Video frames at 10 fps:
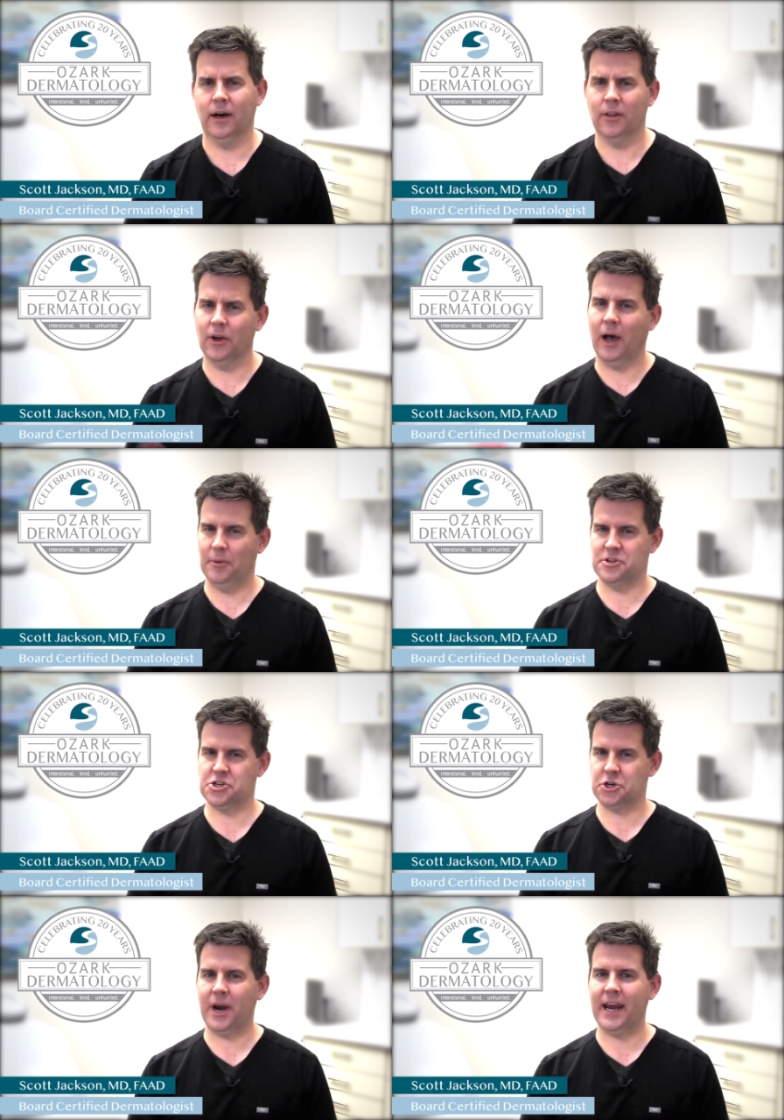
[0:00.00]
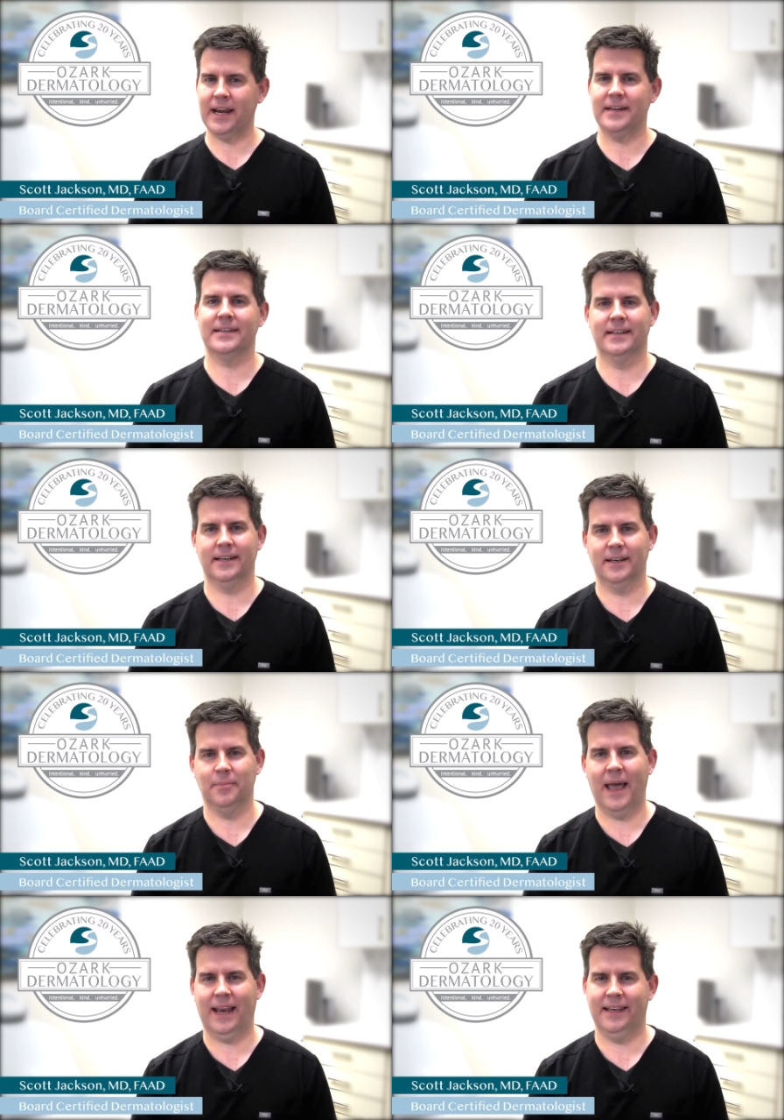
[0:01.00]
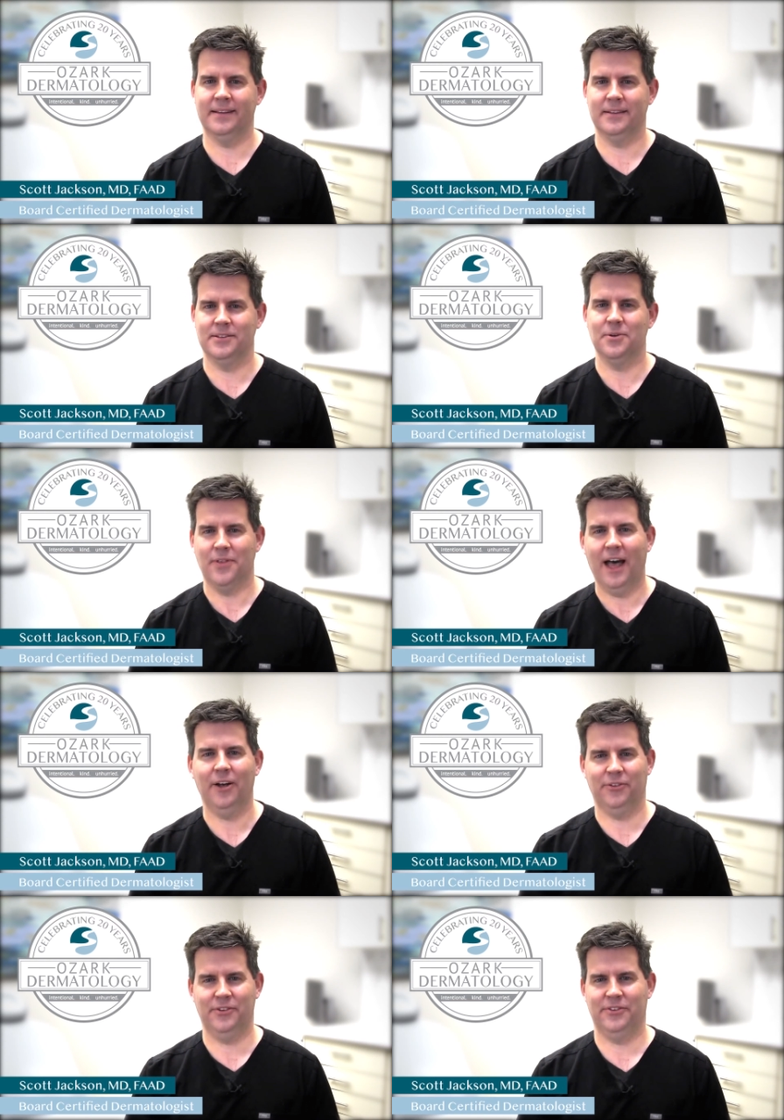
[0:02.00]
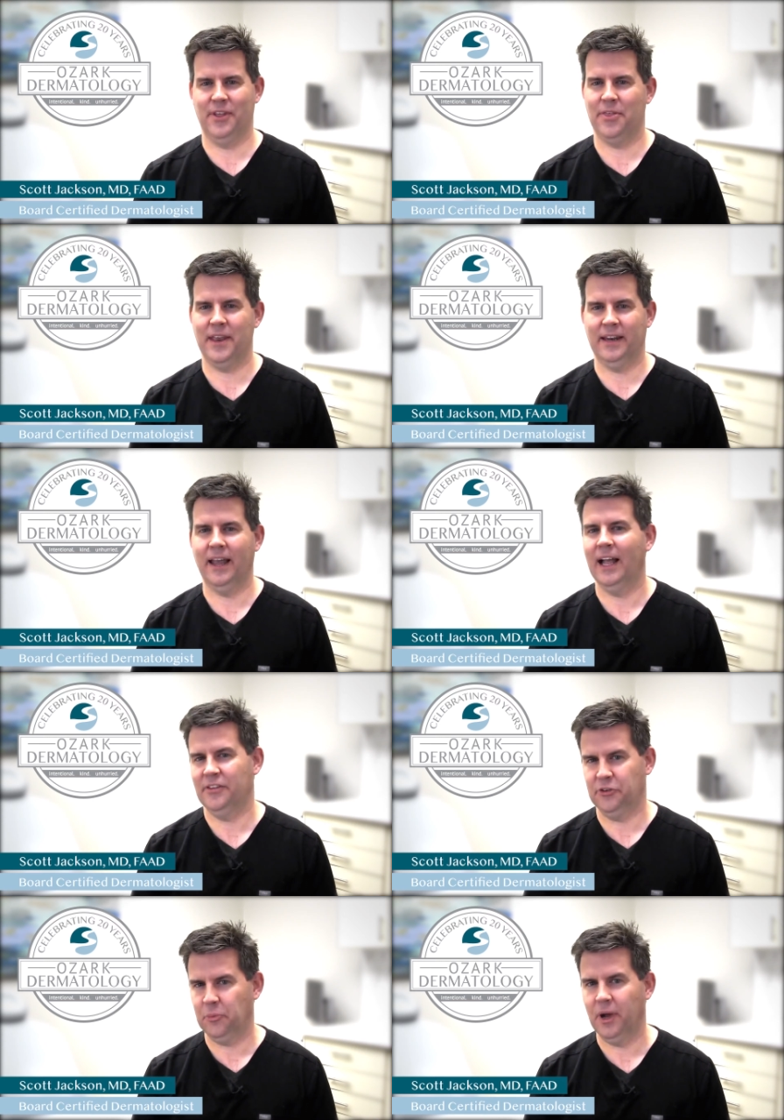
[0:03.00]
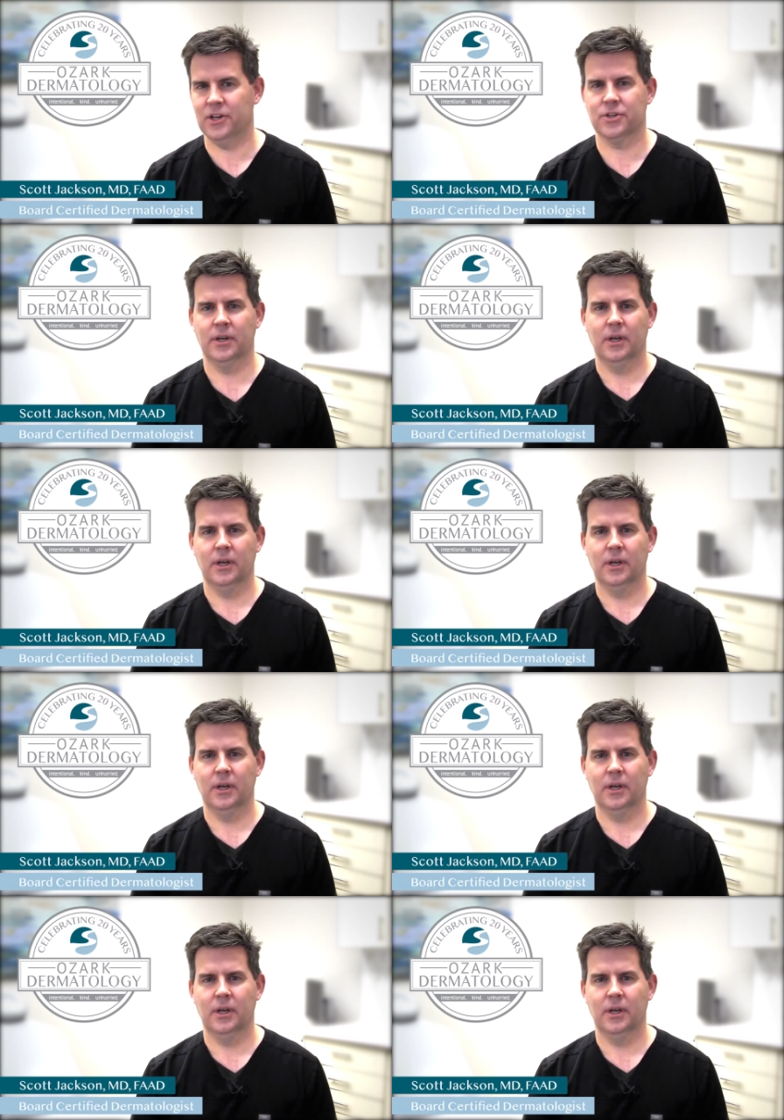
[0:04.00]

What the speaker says: although I was trained back in the 2000s to think not so much.